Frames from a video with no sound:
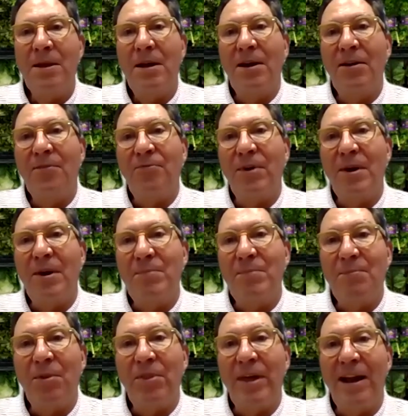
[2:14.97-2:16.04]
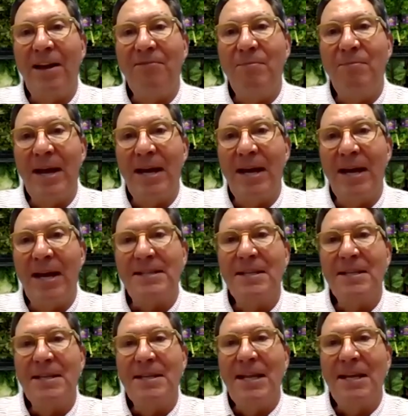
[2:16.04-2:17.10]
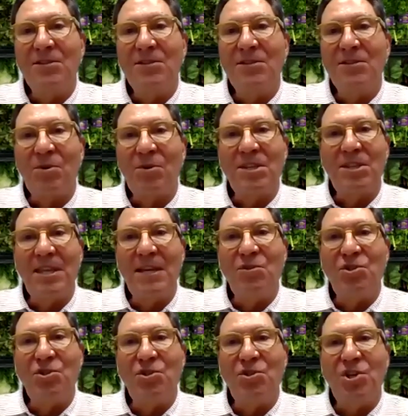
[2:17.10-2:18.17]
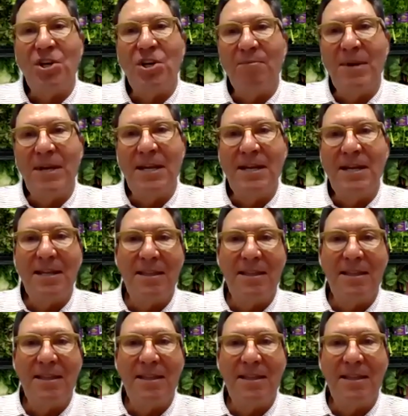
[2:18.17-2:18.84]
uh, from people that I've met and stories that they've shared with me.